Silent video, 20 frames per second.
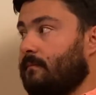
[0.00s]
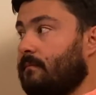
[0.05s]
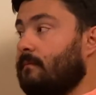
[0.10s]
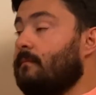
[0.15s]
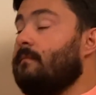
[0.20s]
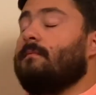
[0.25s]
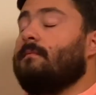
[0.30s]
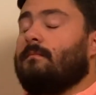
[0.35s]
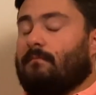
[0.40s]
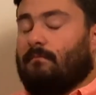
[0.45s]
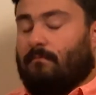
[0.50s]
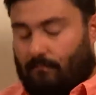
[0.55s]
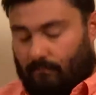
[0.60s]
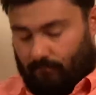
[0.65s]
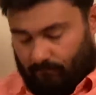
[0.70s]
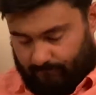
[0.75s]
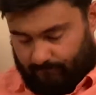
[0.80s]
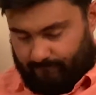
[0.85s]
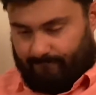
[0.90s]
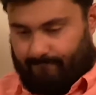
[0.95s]
that
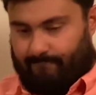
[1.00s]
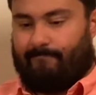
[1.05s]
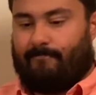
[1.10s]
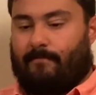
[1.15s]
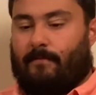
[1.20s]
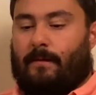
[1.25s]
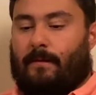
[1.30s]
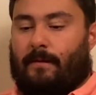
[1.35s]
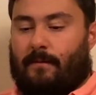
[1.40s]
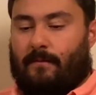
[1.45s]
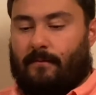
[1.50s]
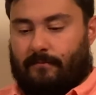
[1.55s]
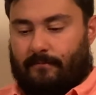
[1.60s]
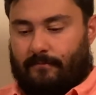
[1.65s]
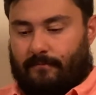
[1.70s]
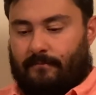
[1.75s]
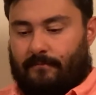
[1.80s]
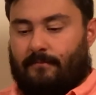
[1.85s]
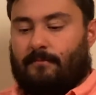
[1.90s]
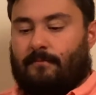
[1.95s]
we source
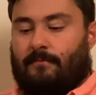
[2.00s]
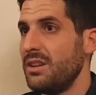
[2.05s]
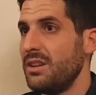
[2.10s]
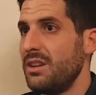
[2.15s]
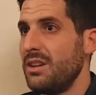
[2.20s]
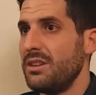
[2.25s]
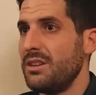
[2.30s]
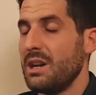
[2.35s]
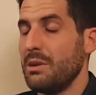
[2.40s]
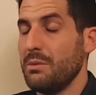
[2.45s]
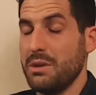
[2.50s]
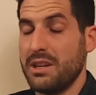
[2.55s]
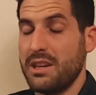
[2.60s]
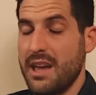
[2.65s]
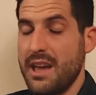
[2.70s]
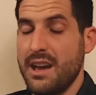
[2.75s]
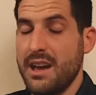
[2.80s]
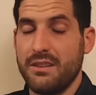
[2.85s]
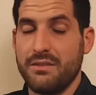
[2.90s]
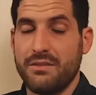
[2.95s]
everything that we
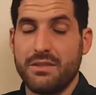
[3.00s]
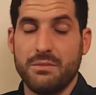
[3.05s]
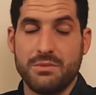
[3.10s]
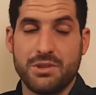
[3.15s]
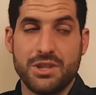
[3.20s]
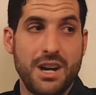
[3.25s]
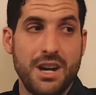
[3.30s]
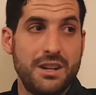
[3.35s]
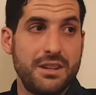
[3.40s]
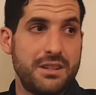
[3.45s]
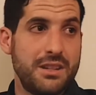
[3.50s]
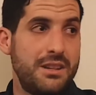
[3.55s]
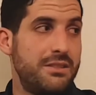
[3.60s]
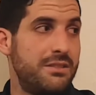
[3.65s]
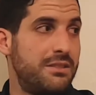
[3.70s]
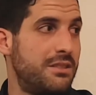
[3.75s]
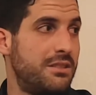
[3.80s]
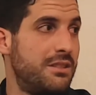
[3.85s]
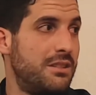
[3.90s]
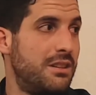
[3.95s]
can from Chinatown.
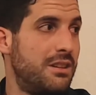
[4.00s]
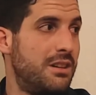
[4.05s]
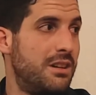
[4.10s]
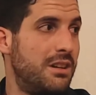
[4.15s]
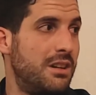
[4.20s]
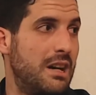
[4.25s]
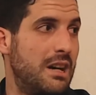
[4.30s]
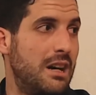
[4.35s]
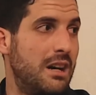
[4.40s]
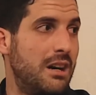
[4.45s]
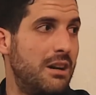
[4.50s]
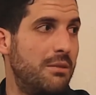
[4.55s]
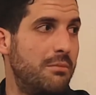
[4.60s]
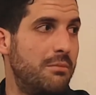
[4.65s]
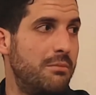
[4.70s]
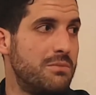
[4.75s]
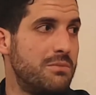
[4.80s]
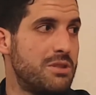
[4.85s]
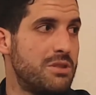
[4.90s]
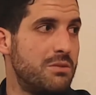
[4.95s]

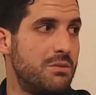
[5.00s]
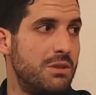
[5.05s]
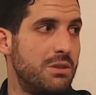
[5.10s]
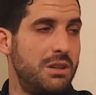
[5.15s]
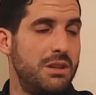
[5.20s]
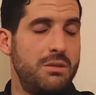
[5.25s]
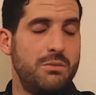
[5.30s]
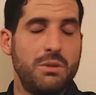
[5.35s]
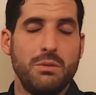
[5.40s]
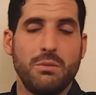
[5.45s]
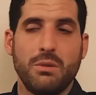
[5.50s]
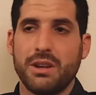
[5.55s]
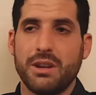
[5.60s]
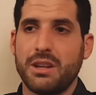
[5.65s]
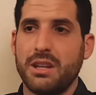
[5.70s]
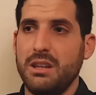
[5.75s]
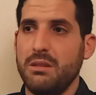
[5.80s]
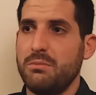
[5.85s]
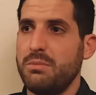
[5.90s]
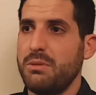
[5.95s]
So we want to
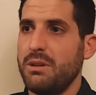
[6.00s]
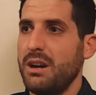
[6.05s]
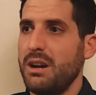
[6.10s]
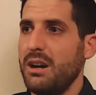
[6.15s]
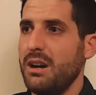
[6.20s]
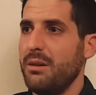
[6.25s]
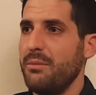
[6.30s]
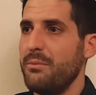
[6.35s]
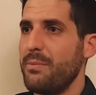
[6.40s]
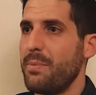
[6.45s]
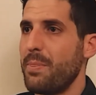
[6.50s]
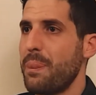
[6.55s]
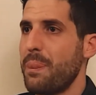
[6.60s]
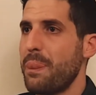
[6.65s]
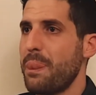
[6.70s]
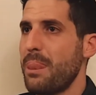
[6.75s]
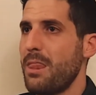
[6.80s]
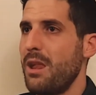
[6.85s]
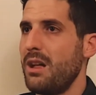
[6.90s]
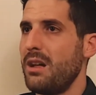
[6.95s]
keep
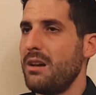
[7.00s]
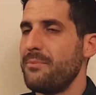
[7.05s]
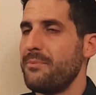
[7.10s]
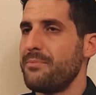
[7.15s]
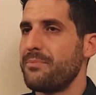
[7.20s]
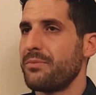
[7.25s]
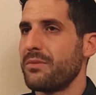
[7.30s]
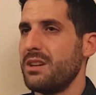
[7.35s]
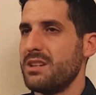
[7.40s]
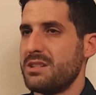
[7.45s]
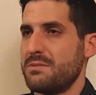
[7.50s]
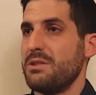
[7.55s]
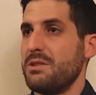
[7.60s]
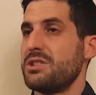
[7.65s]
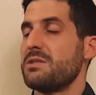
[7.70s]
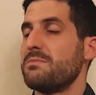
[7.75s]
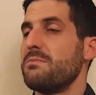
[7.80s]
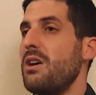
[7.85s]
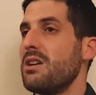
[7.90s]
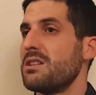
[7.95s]
as much as
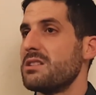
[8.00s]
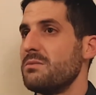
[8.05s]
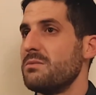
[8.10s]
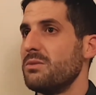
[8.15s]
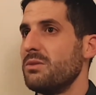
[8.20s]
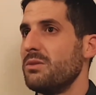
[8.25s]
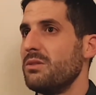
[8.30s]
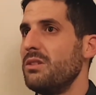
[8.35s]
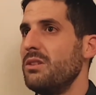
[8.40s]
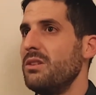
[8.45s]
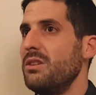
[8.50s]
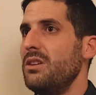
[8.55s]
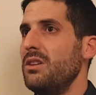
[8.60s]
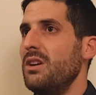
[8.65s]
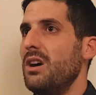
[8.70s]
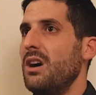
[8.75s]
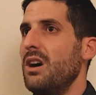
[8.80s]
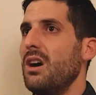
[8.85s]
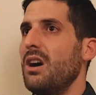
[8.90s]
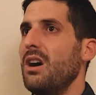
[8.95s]
possible
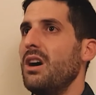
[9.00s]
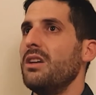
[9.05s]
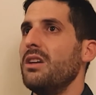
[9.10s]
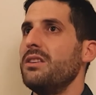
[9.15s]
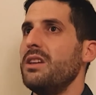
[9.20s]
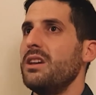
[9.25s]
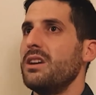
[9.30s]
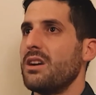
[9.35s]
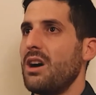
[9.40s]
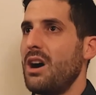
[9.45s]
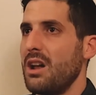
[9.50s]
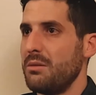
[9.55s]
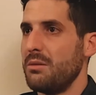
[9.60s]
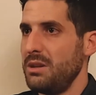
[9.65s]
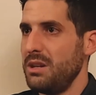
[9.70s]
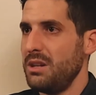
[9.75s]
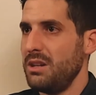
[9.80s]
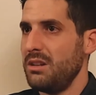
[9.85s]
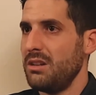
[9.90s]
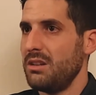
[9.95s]
the
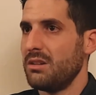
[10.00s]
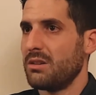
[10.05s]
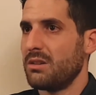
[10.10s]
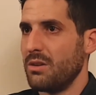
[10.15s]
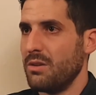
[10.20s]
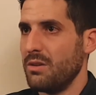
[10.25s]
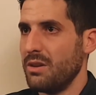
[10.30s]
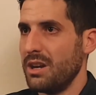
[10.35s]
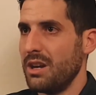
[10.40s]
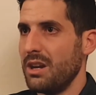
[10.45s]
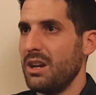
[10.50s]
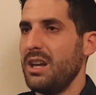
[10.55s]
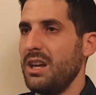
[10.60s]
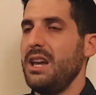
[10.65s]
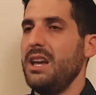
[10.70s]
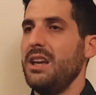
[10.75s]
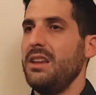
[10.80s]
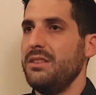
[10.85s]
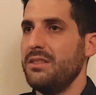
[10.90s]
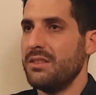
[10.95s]
economy growing
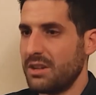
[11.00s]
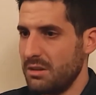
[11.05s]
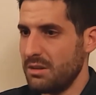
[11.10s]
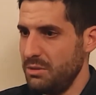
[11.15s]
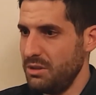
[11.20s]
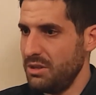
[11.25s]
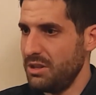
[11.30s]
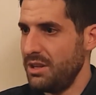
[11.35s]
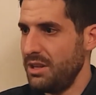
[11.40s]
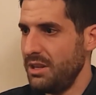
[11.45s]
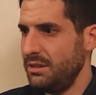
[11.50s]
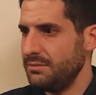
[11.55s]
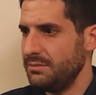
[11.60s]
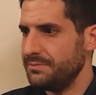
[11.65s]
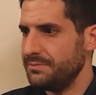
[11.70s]
in the community,